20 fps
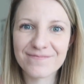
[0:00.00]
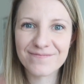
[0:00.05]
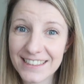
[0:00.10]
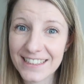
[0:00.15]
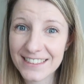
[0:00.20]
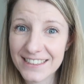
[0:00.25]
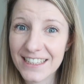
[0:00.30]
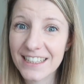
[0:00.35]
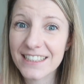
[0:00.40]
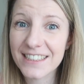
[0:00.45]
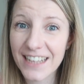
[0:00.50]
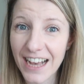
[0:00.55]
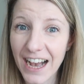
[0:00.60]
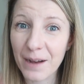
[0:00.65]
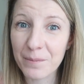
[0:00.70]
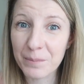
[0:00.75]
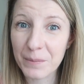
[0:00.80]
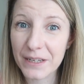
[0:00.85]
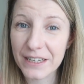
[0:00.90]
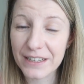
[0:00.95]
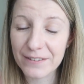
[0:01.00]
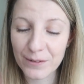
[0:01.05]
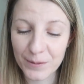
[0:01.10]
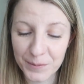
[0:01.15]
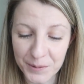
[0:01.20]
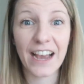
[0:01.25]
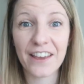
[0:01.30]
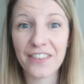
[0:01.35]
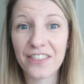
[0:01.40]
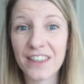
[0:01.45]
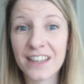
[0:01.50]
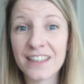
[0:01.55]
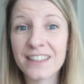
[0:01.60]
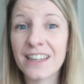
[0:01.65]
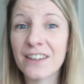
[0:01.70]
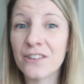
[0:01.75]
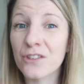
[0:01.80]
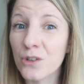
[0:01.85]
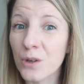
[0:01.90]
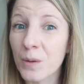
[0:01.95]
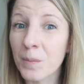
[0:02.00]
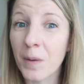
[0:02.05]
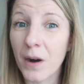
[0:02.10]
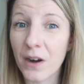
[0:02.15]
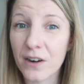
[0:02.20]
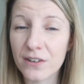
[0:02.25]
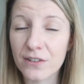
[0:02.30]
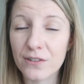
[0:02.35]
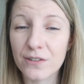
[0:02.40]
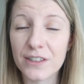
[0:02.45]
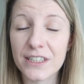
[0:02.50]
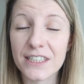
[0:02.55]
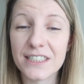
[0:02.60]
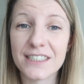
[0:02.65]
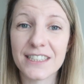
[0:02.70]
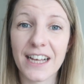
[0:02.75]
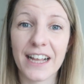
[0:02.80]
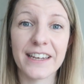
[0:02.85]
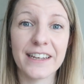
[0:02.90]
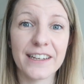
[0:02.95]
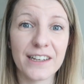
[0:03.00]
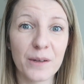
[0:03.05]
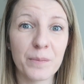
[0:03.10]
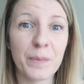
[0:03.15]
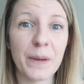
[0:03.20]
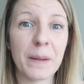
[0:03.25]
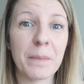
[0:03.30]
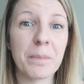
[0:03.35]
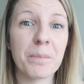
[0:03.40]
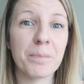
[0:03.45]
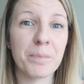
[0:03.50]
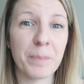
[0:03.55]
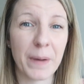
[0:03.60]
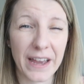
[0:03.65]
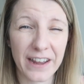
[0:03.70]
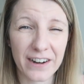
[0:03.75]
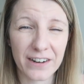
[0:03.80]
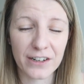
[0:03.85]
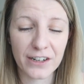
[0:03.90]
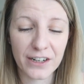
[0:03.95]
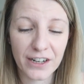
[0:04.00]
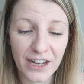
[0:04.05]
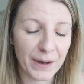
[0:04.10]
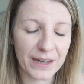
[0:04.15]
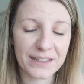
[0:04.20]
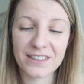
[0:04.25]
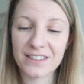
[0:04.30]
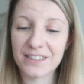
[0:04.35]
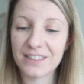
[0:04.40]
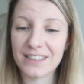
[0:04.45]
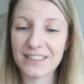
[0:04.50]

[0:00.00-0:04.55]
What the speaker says: This is unbelievable. I think the new model is a little bit better, but